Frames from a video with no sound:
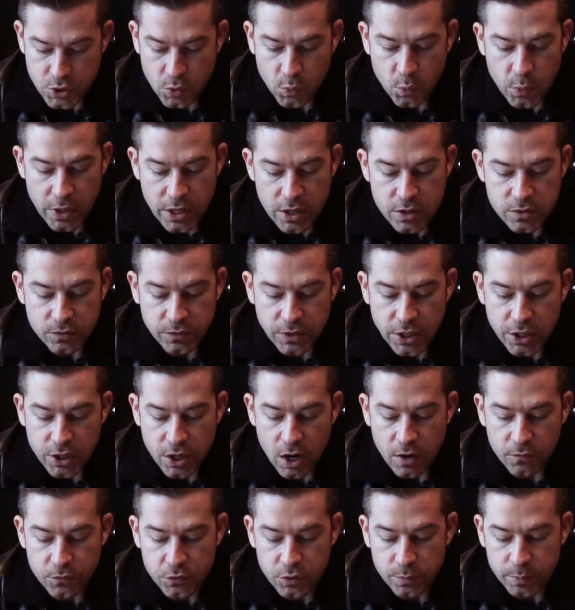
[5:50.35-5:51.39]
It wears very
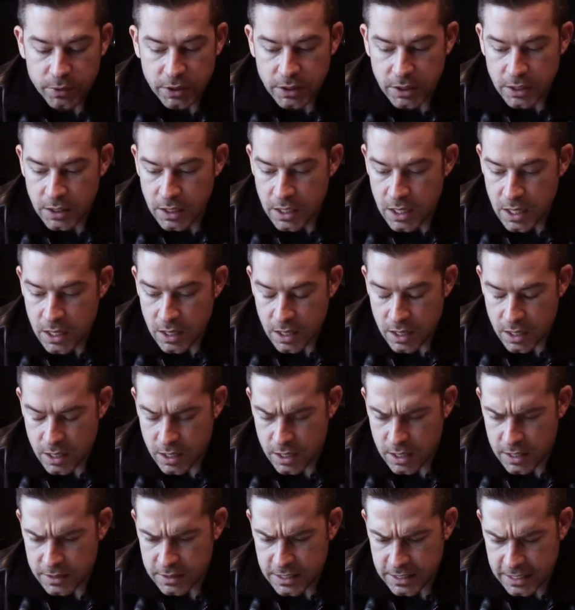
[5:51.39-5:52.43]
comfortably.
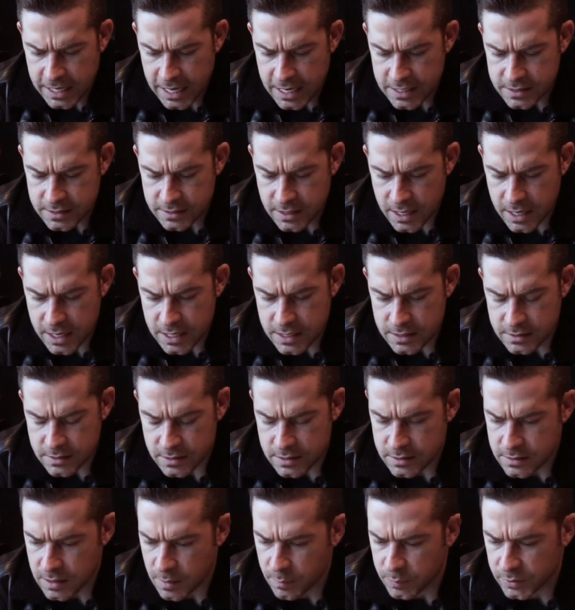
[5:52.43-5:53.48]
The case size
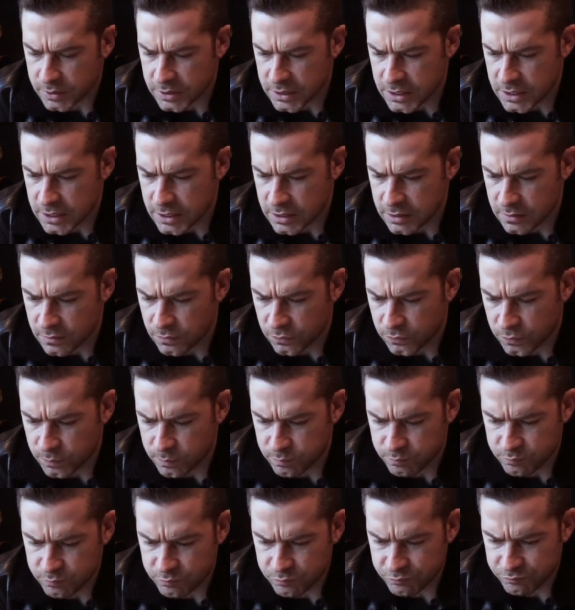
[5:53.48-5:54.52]
is, I believe,
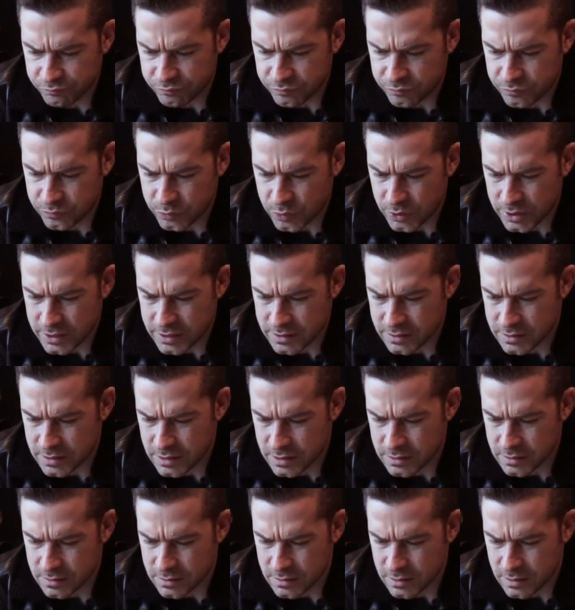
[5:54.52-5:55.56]
what is
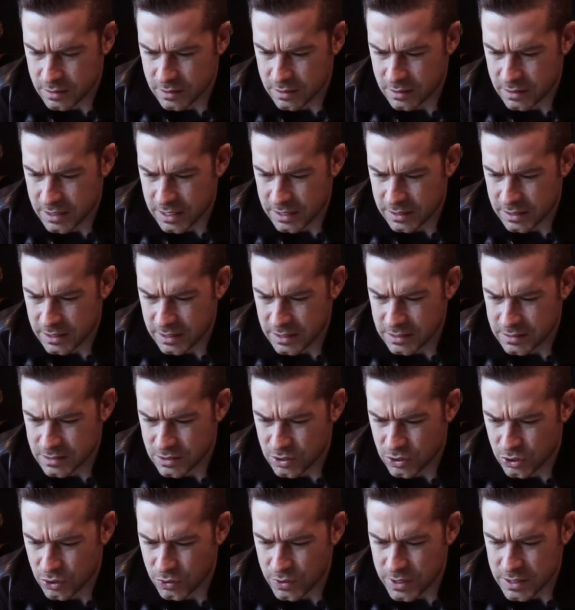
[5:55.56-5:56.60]
this? I think it's
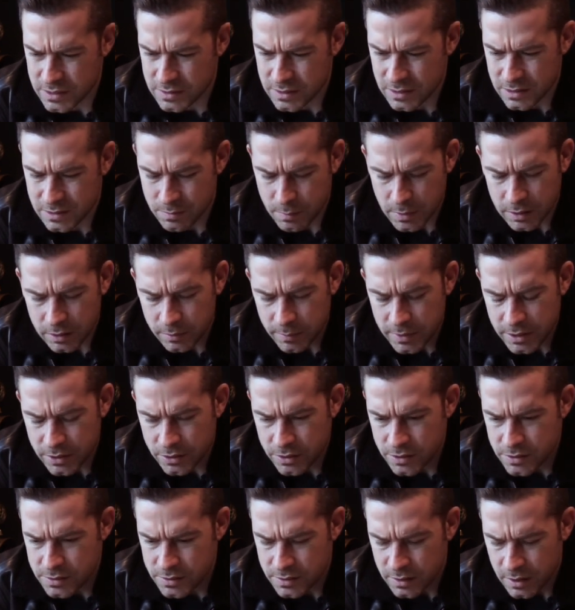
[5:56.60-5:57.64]
36
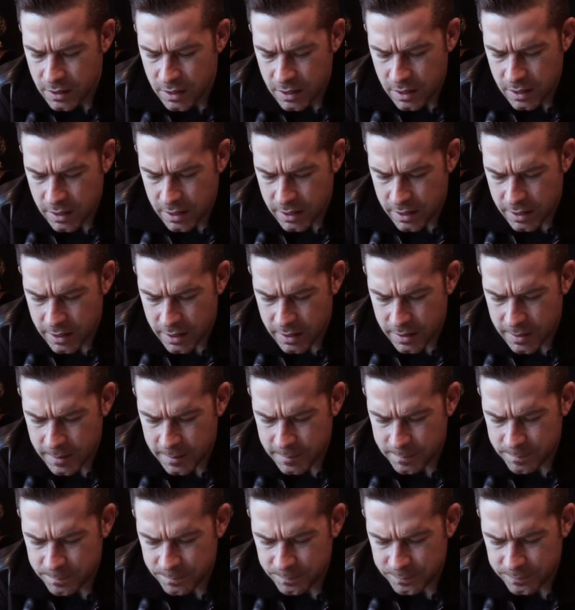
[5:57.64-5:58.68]
millimeters.
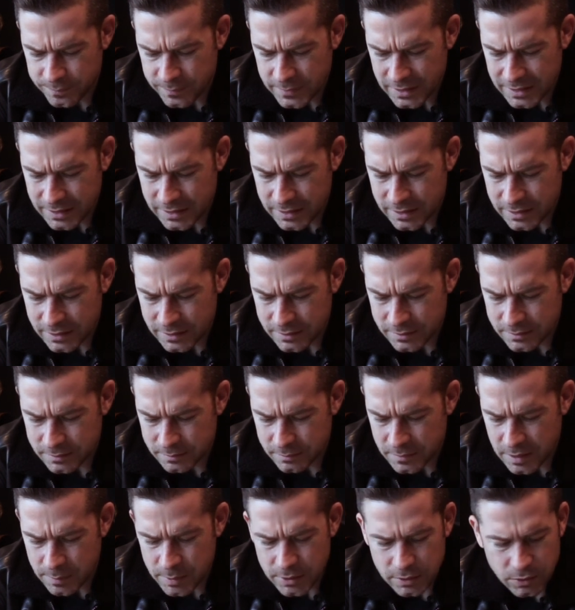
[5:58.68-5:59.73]

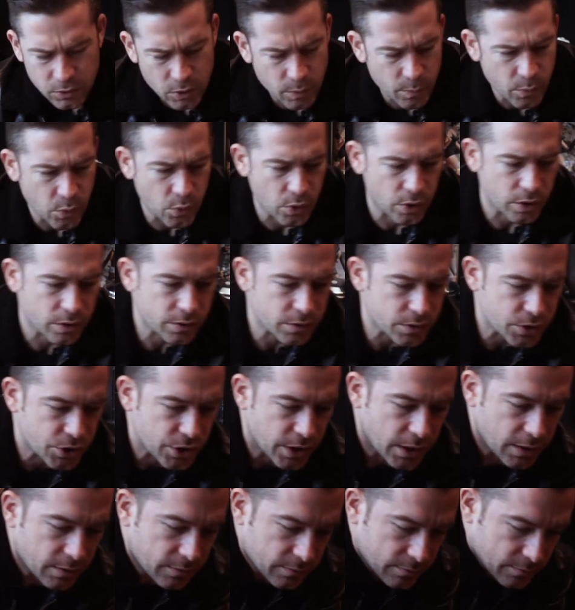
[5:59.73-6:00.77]
Maybe a little more.
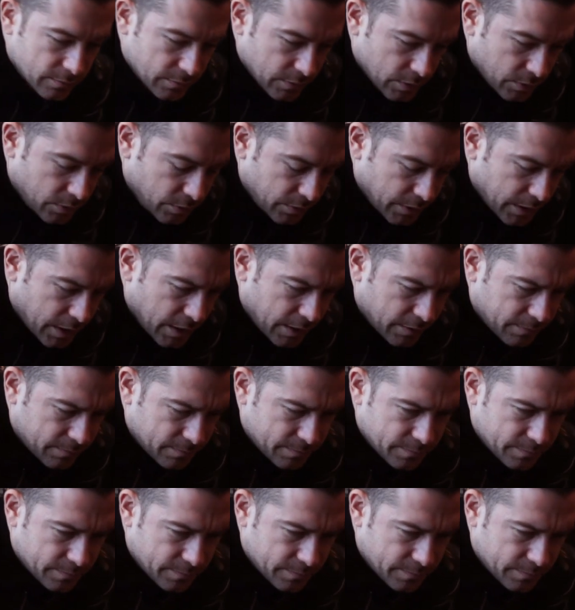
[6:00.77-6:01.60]
Shit, hold on.